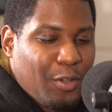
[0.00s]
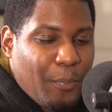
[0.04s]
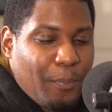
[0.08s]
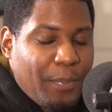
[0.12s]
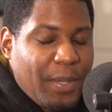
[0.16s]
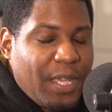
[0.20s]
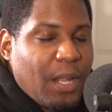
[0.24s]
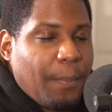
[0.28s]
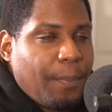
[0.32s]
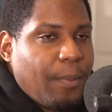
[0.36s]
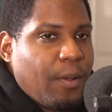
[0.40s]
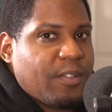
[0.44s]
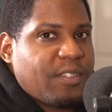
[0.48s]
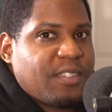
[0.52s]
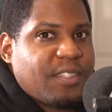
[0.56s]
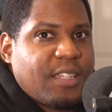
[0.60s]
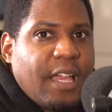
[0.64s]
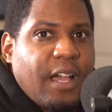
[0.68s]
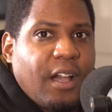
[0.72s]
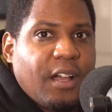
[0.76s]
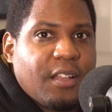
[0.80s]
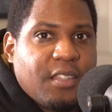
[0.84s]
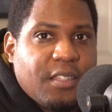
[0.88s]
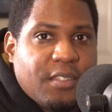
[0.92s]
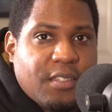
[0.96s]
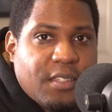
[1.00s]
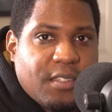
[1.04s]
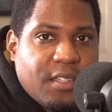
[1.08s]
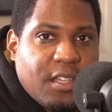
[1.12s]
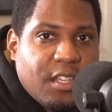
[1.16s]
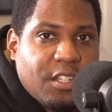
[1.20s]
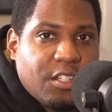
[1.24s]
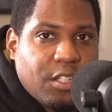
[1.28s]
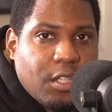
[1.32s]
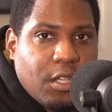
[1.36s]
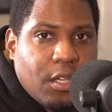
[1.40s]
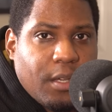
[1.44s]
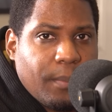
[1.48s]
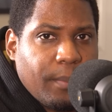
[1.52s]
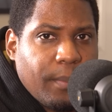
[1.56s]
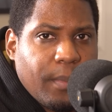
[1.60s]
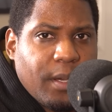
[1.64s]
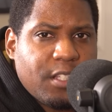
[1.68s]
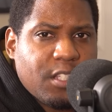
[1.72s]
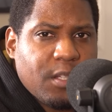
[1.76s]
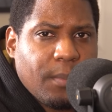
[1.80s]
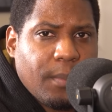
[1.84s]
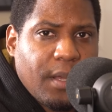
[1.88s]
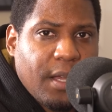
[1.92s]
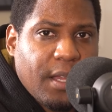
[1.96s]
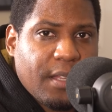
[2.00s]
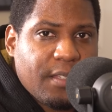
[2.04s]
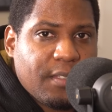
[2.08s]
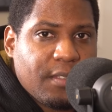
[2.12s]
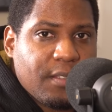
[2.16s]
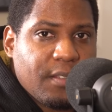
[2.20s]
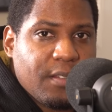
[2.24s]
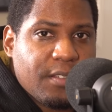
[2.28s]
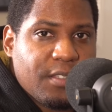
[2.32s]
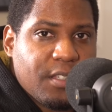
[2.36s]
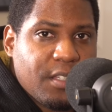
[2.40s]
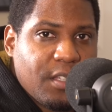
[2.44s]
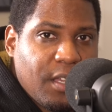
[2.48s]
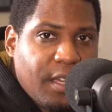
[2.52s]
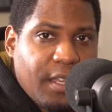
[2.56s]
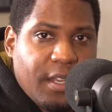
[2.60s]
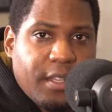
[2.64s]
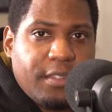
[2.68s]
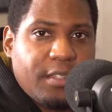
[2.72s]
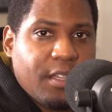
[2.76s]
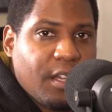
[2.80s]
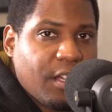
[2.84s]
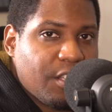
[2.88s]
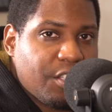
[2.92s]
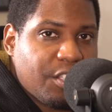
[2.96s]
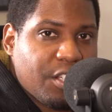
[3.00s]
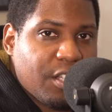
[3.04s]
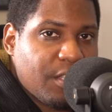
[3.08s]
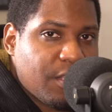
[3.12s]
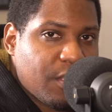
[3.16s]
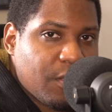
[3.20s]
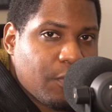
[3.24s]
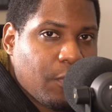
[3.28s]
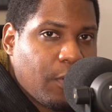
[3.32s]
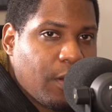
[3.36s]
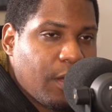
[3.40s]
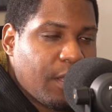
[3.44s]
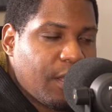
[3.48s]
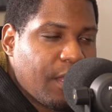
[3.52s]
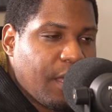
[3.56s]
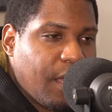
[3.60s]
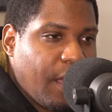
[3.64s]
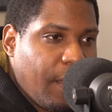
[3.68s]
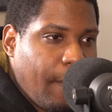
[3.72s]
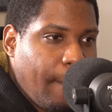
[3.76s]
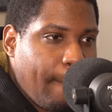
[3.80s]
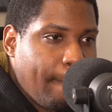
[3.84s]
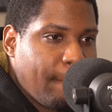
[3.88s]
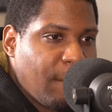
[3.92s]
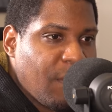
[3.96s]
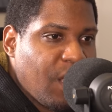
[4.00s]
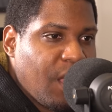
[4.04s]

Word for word: could beat up on skeletons essentially a uh, bunch of monsters in, in dungeons and whatnot